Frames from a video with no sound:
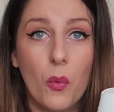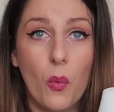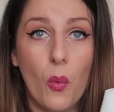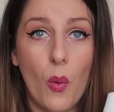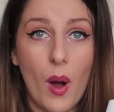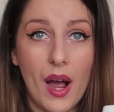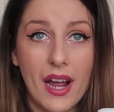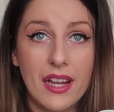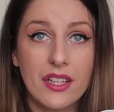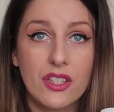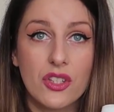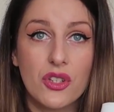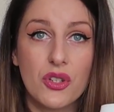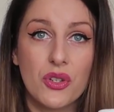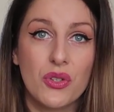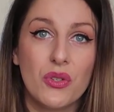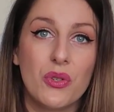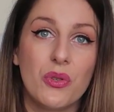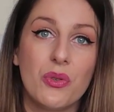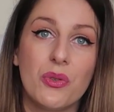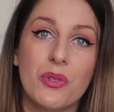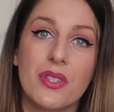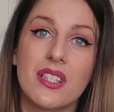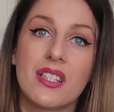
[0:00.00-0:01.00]
white
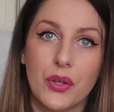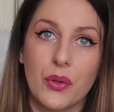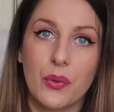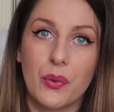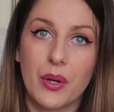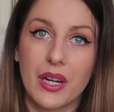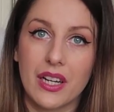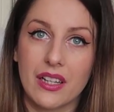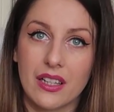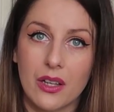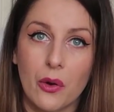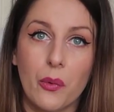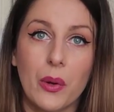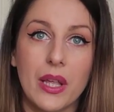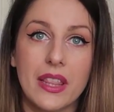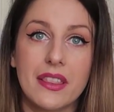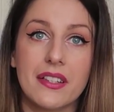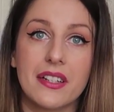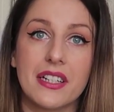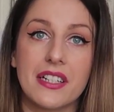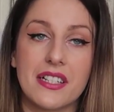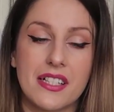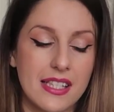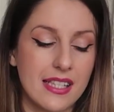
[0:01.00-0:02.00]
shoes during the
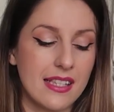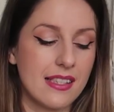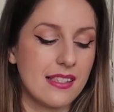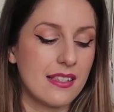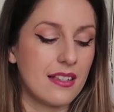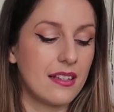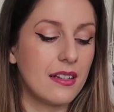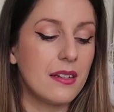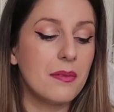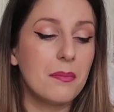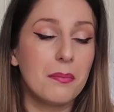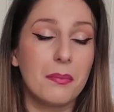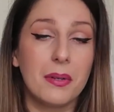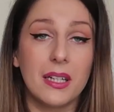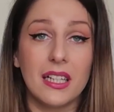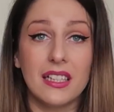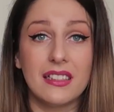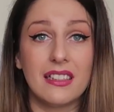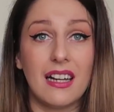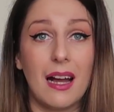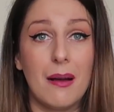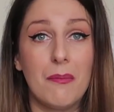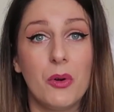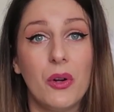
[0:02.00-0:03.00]
winter season,
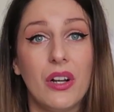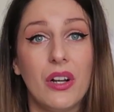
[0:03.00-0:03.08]
but I'm